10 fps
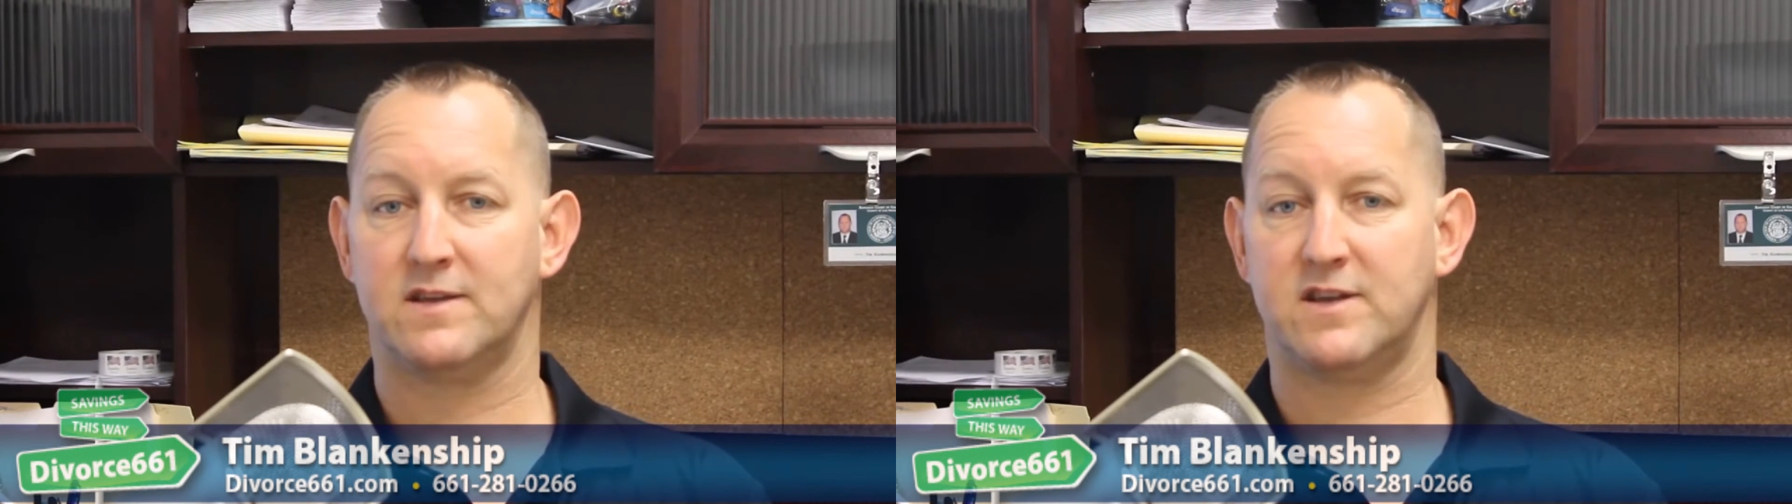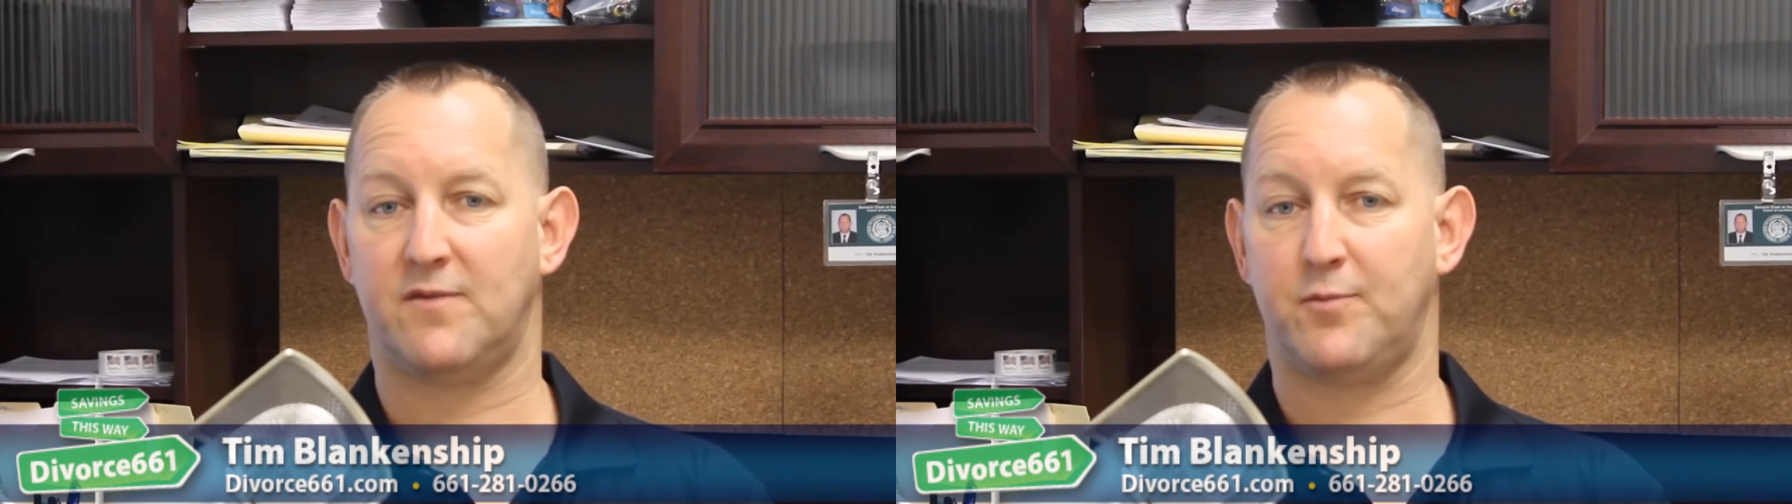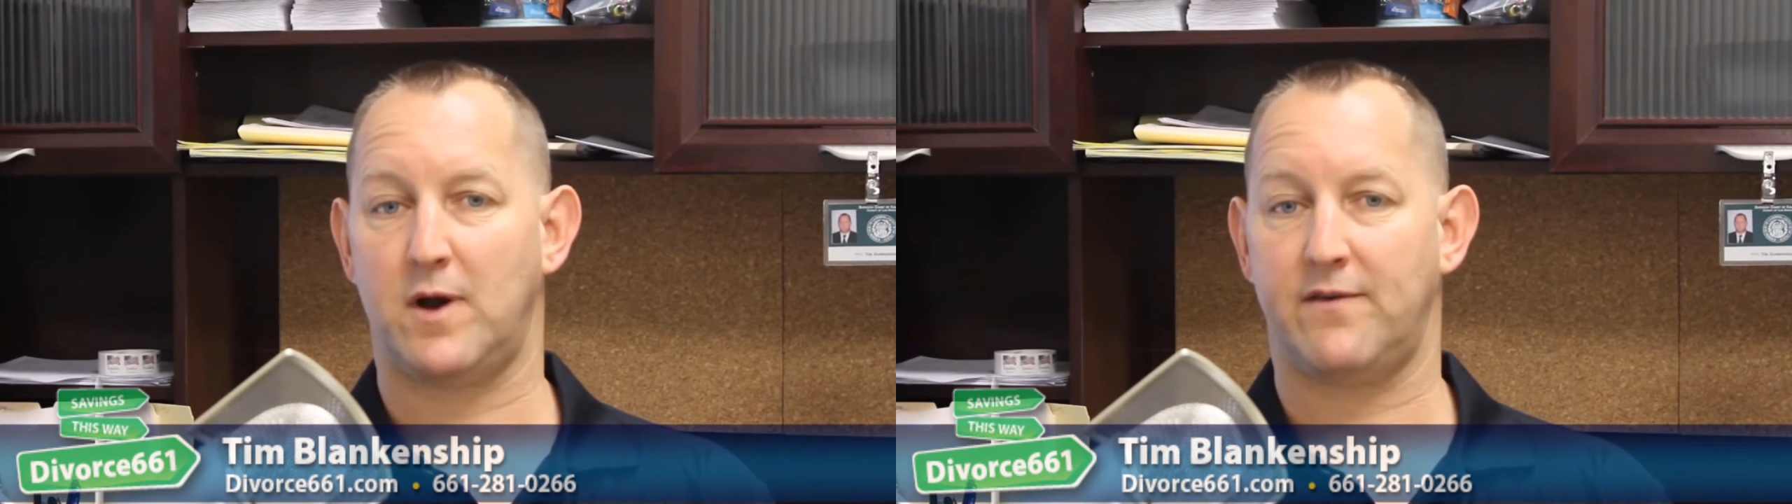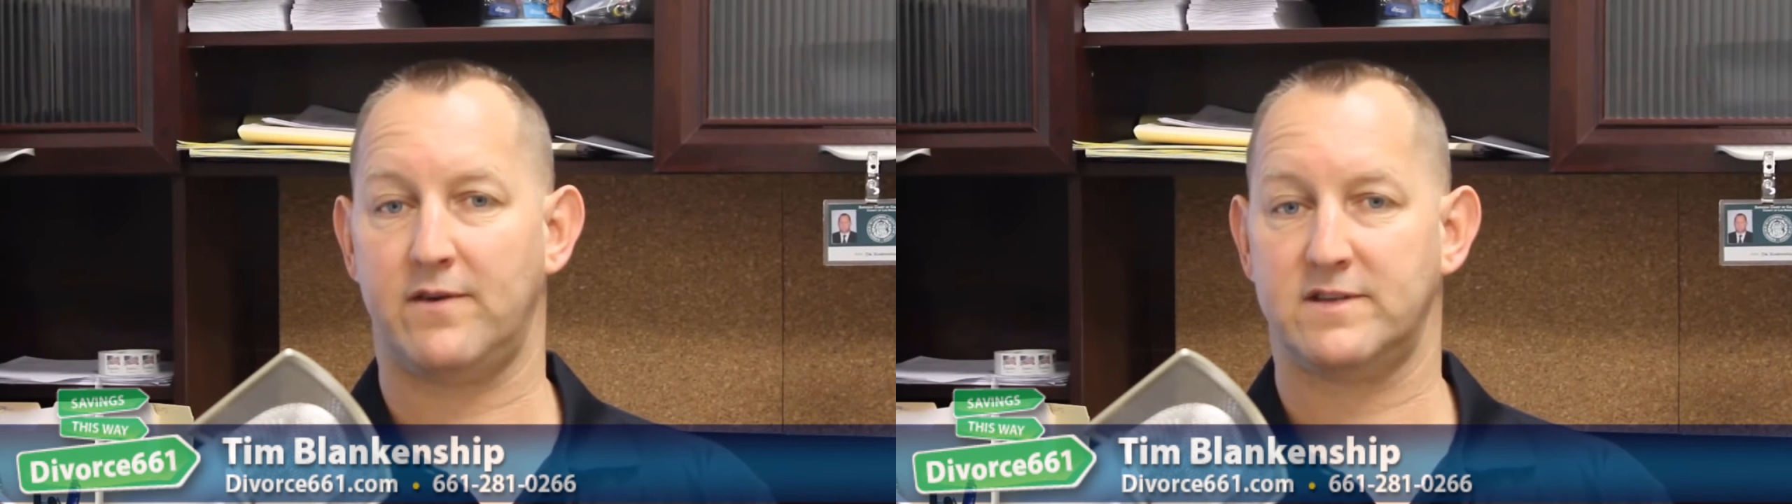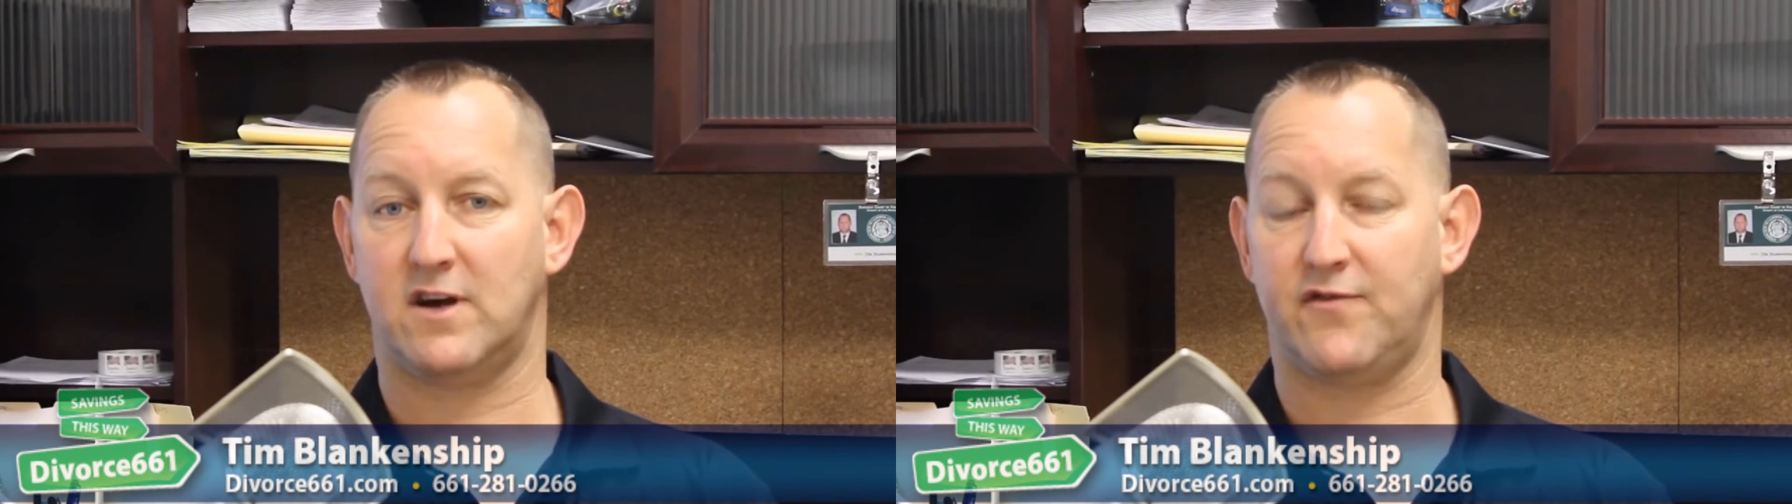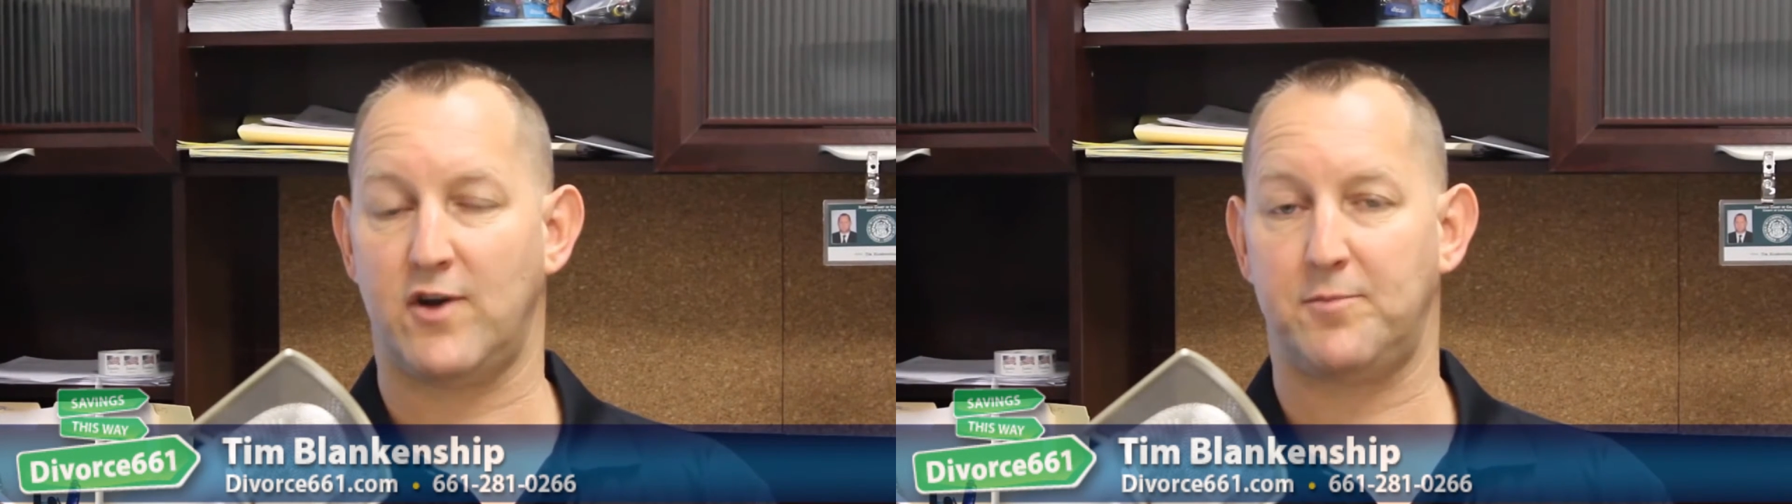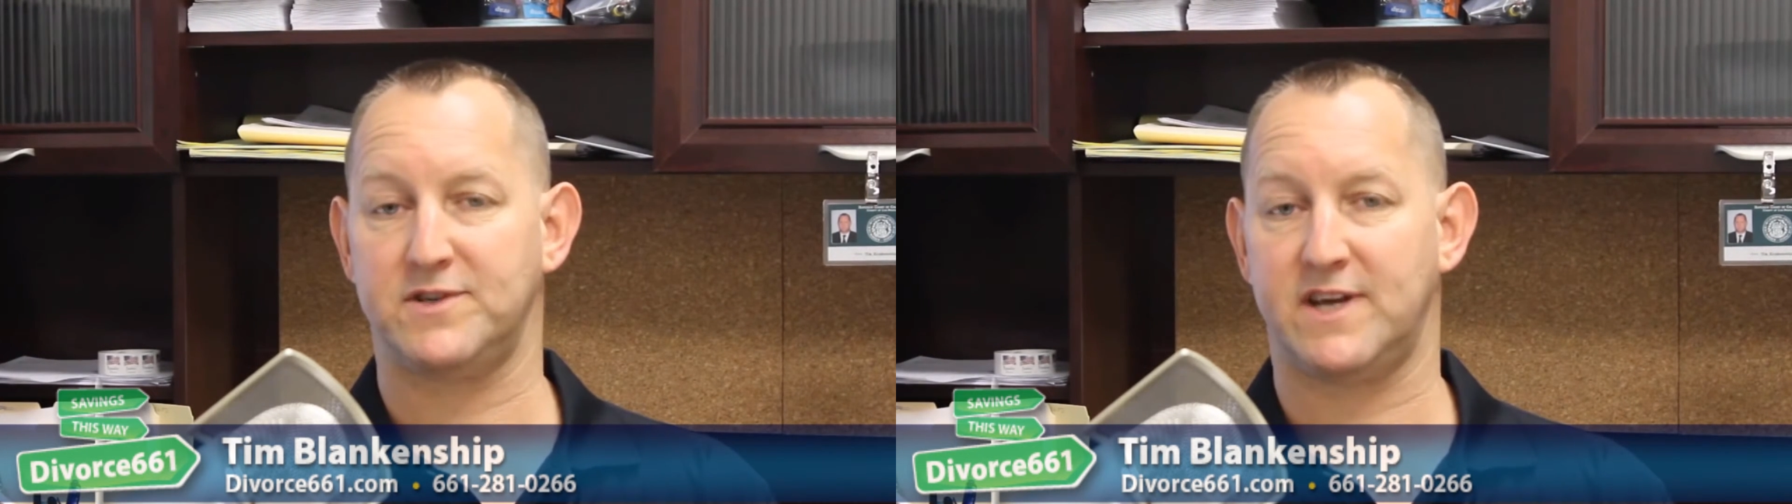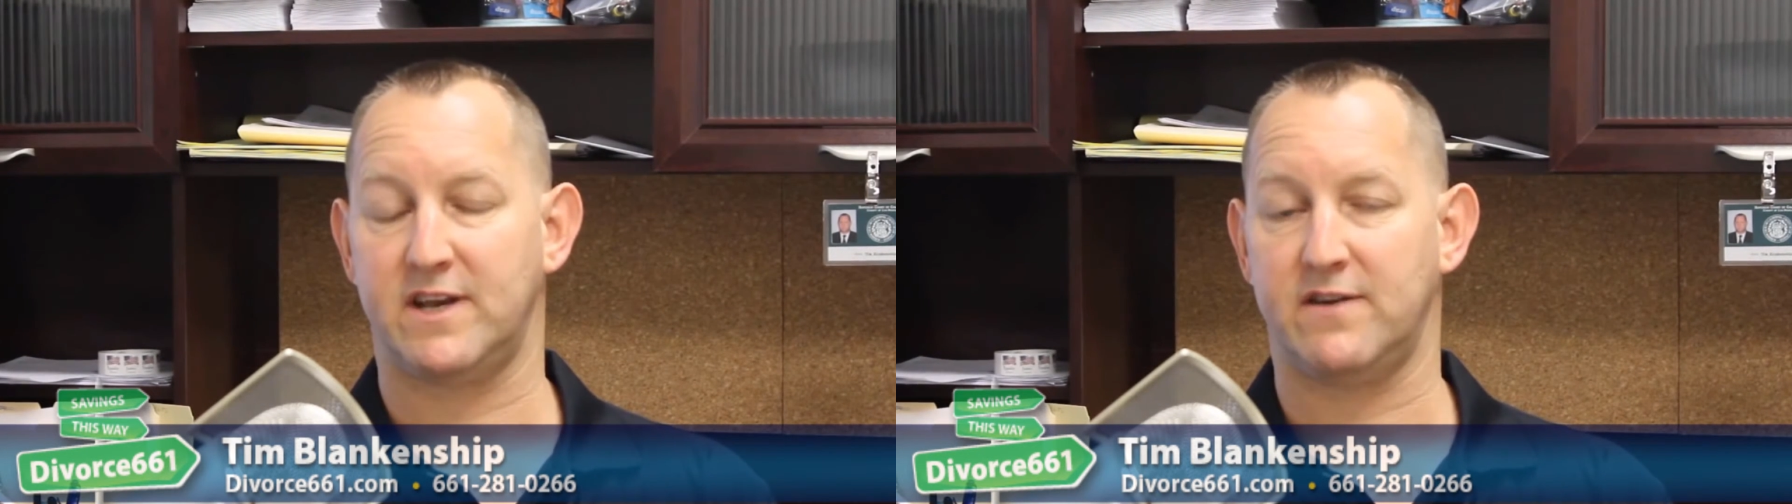self-represented
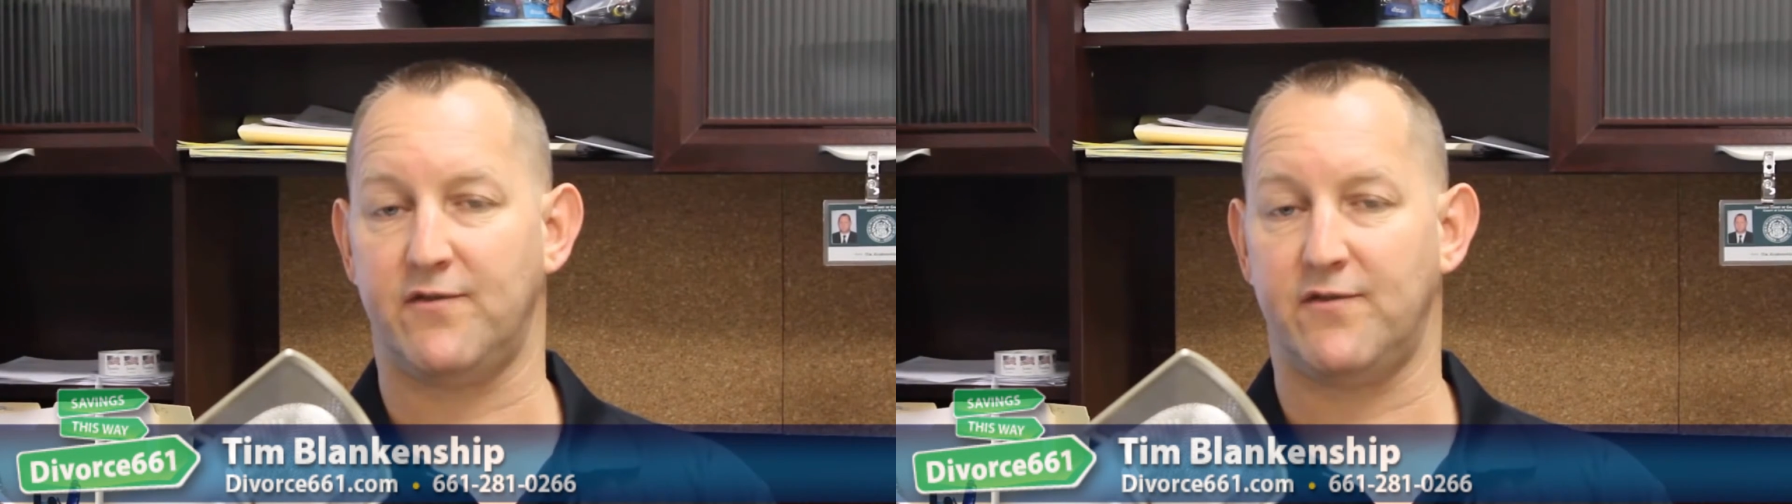self